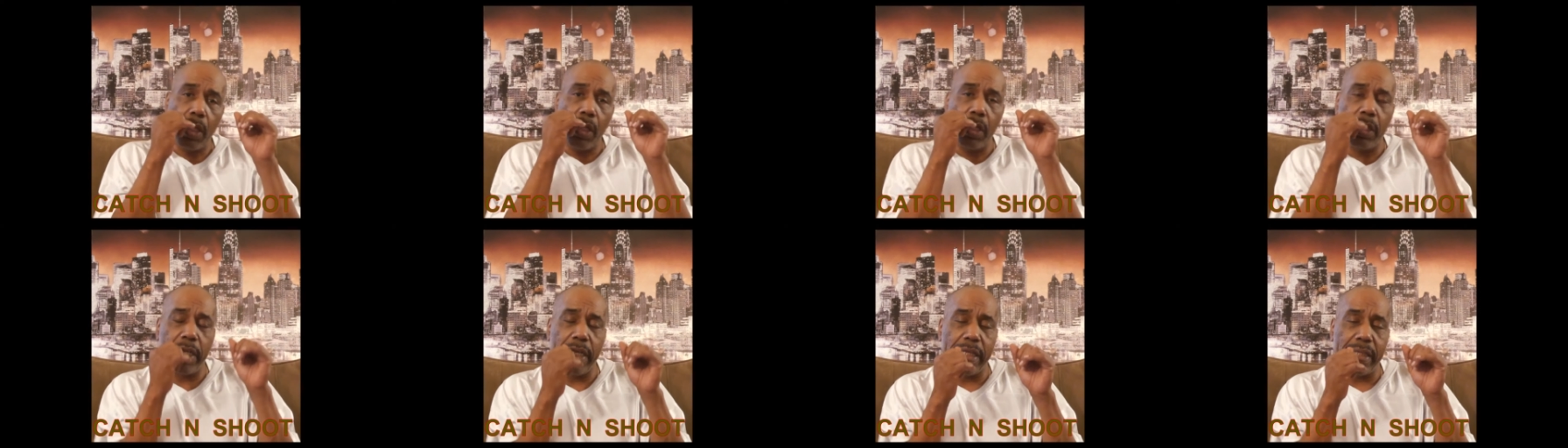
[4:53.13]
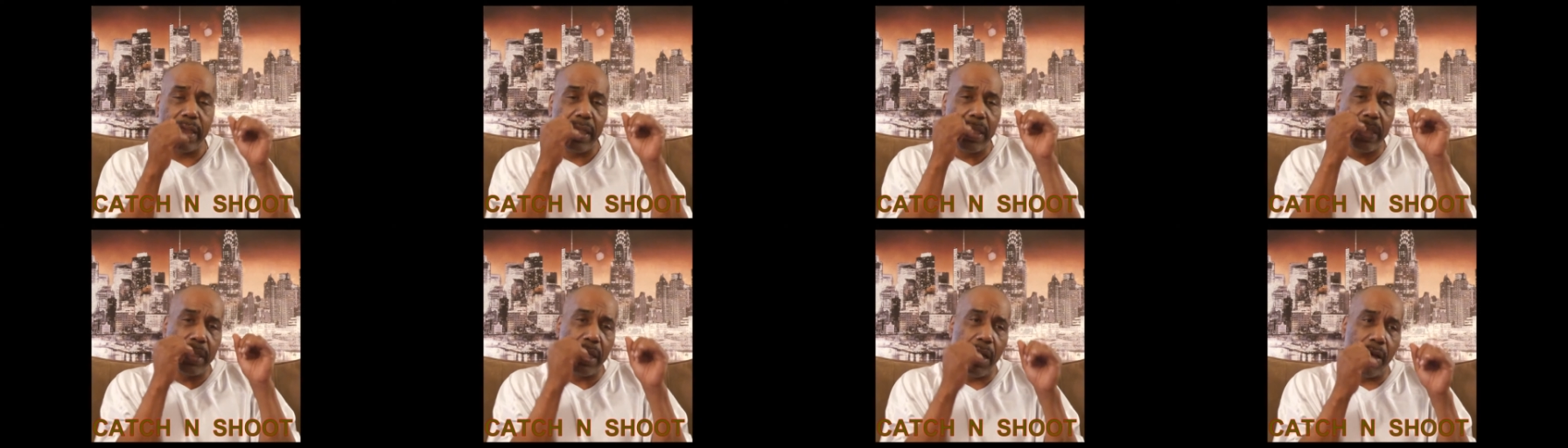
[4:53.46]

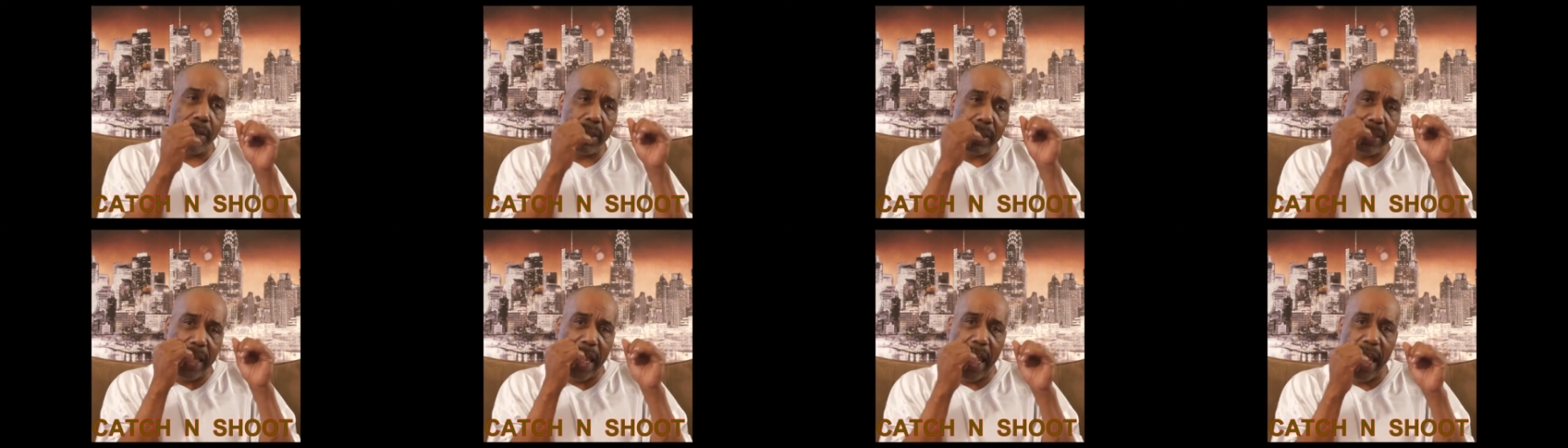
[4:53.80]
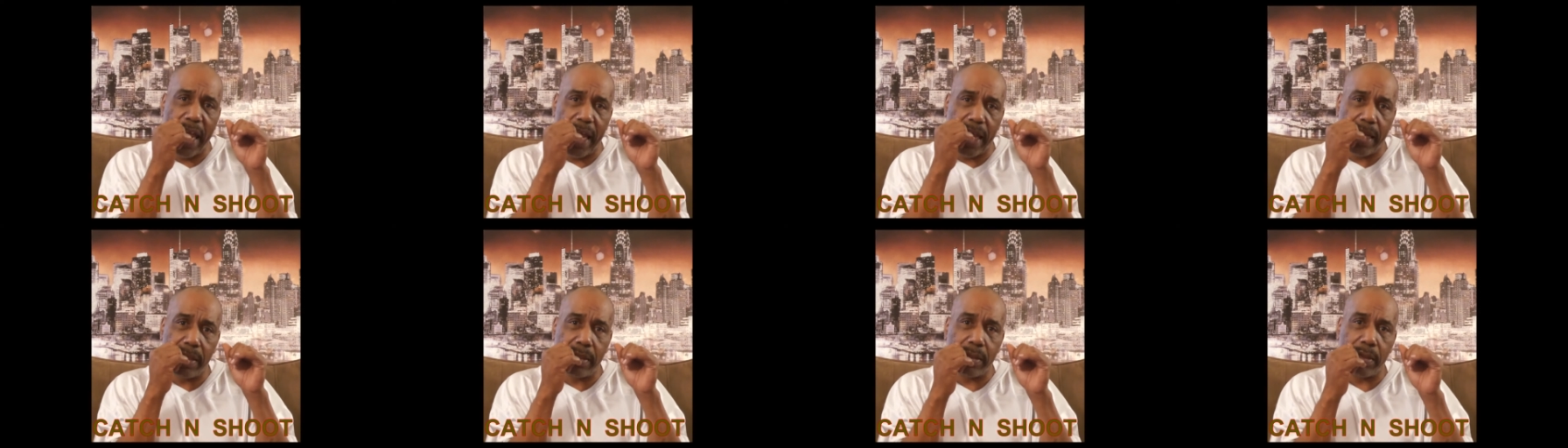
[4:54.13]
This is your
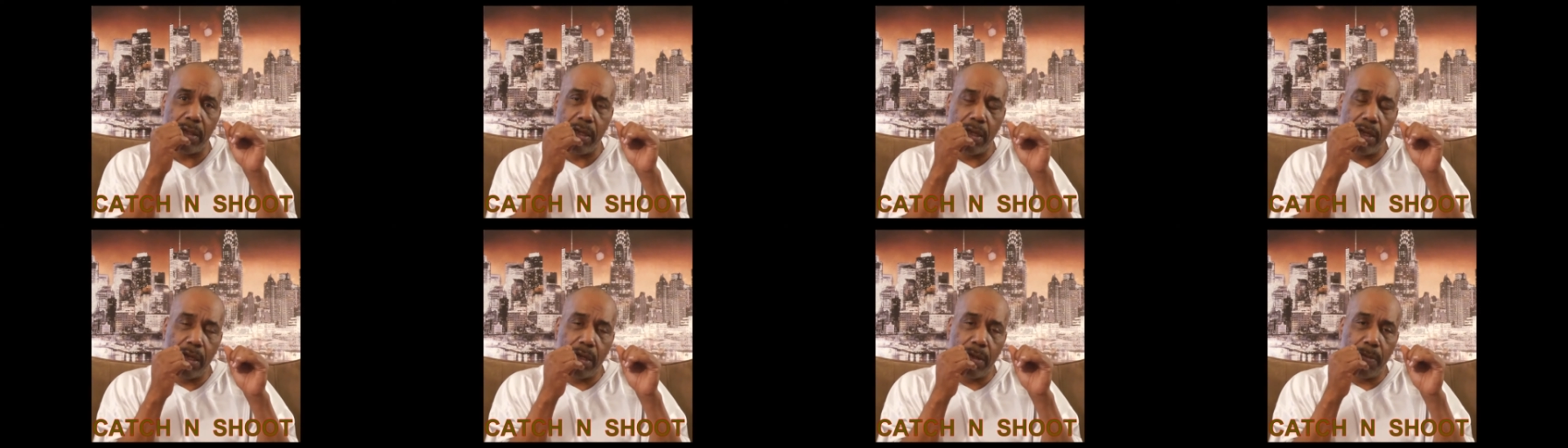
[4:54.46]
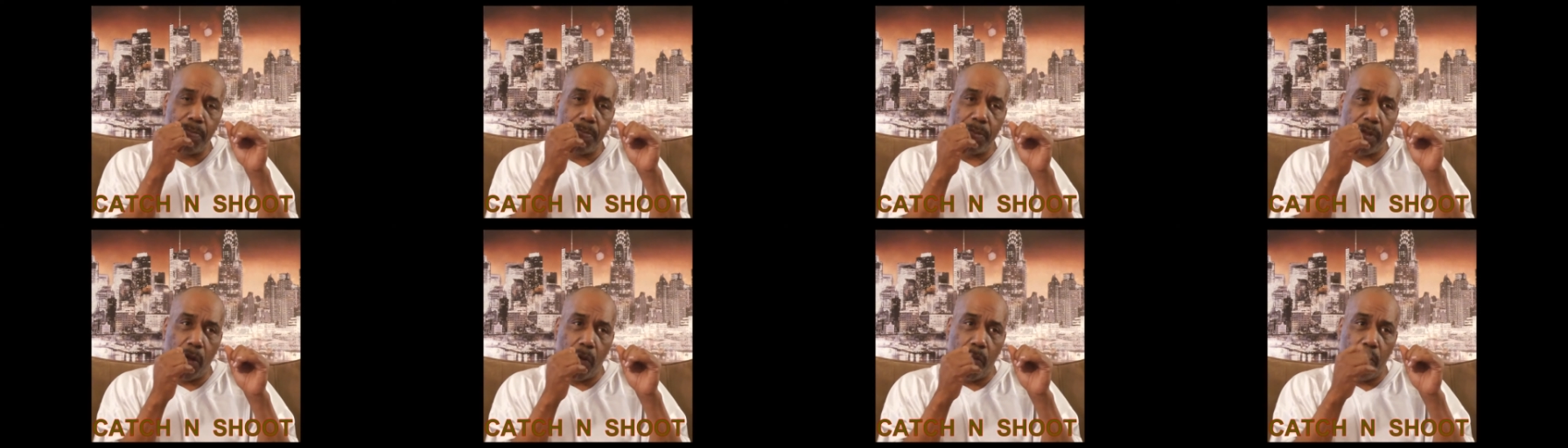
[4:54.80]
stance.
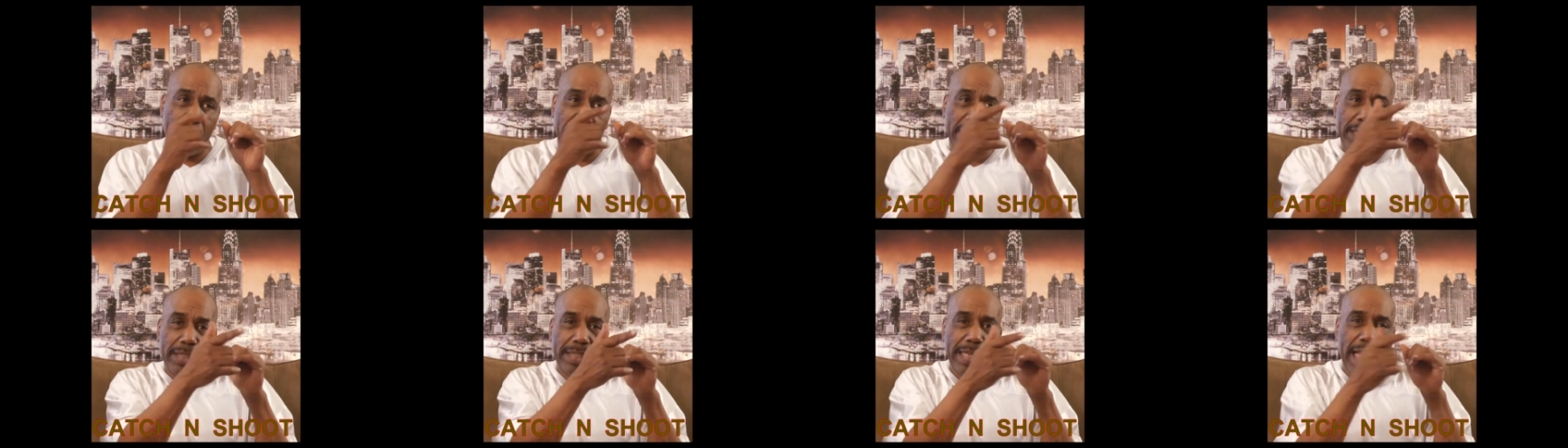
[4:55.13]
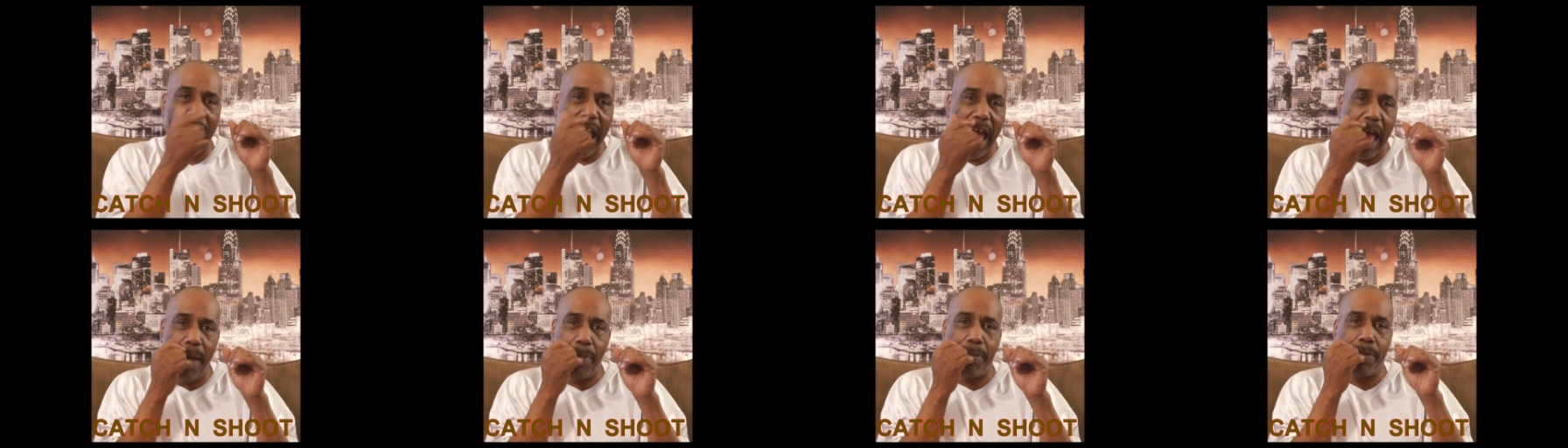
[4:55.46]
So when the
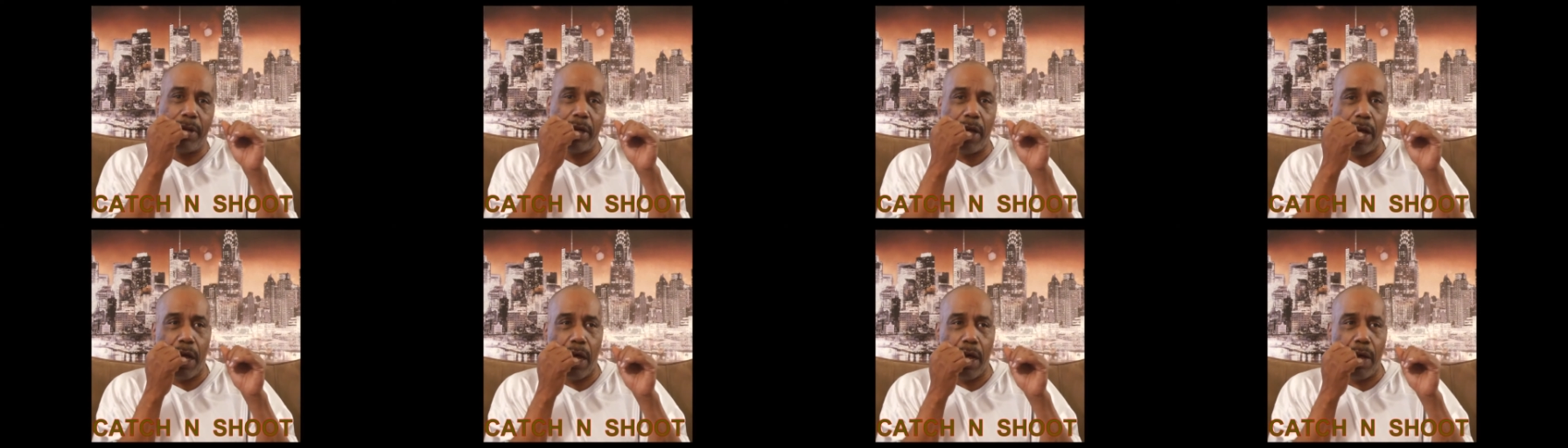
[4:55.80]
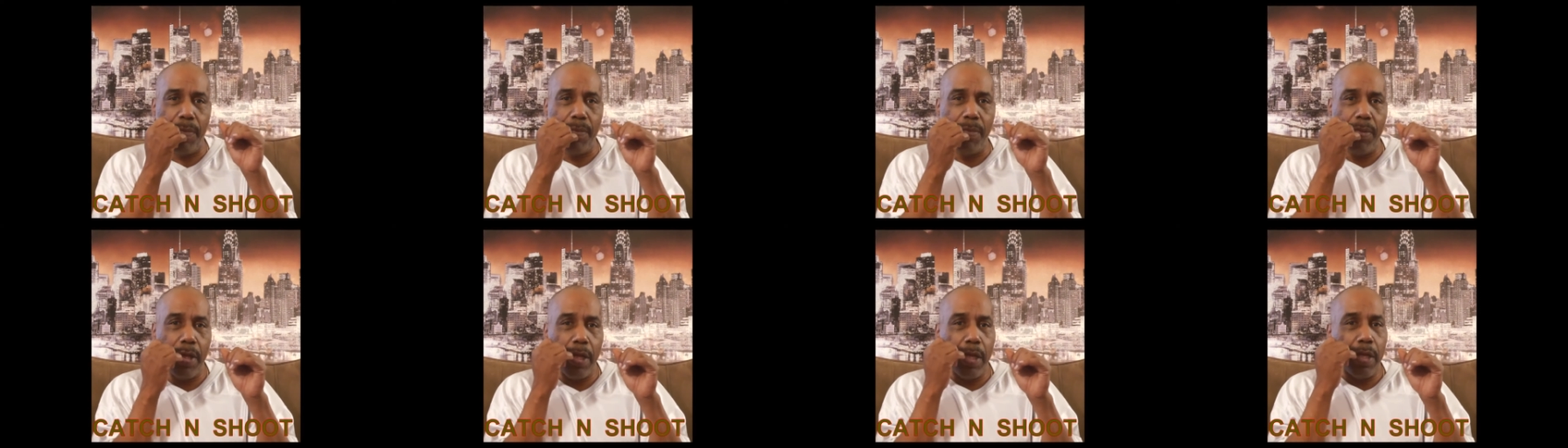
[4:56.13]
jab
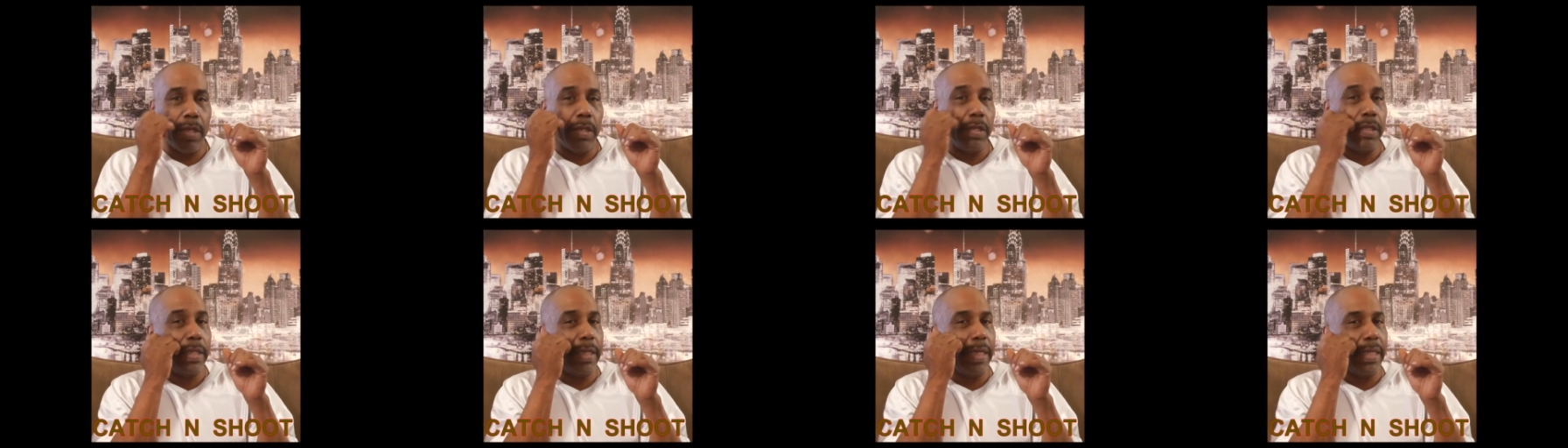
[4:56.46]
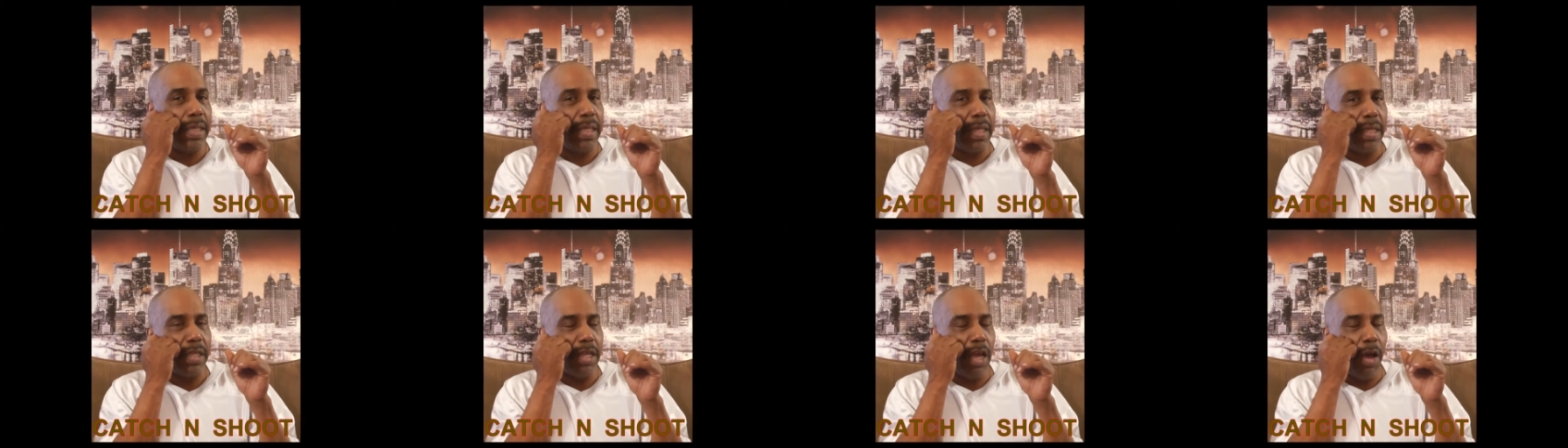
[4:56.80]
comes,
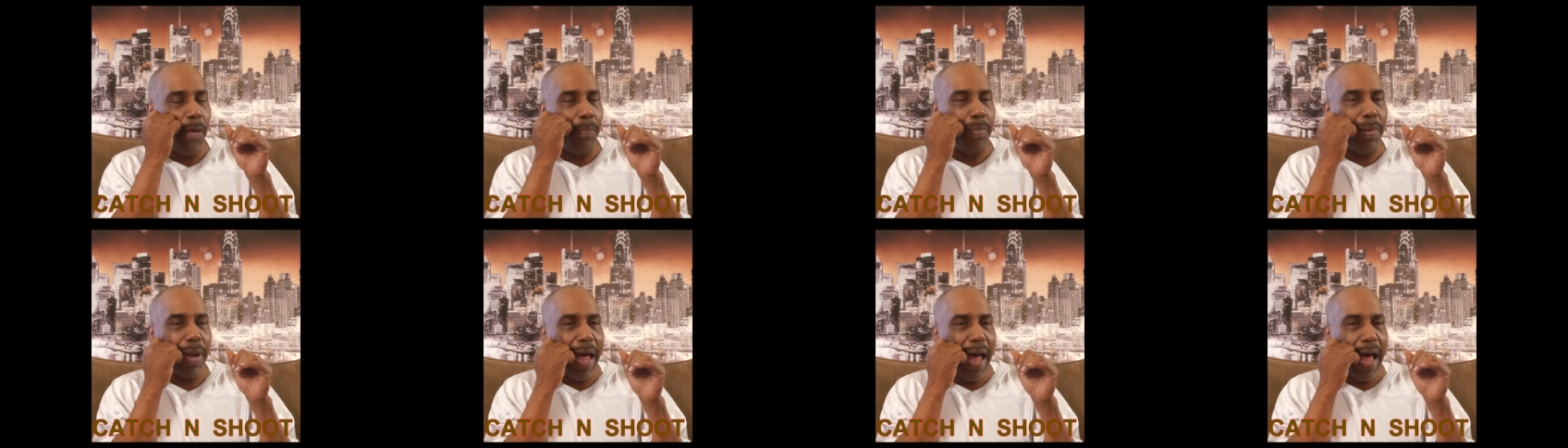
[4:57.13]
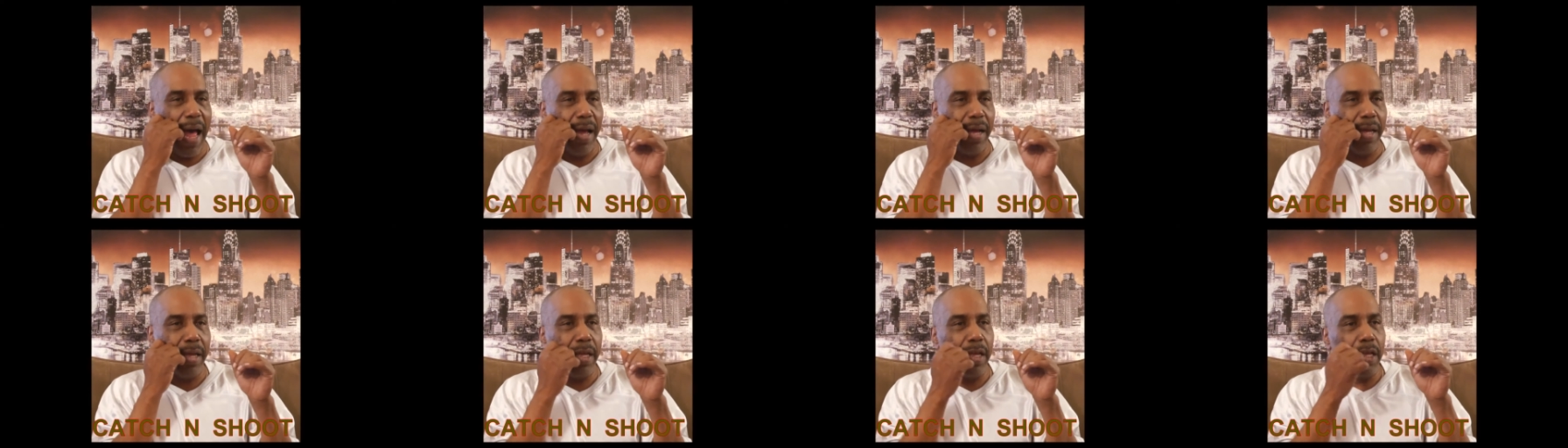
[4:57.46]
this is your
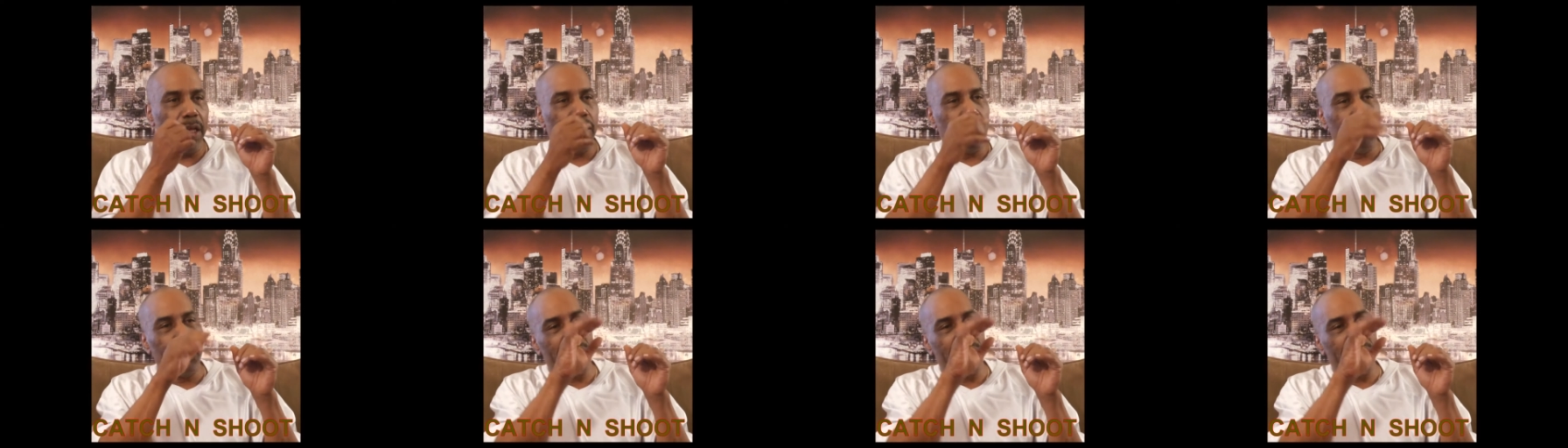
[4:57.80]
block. You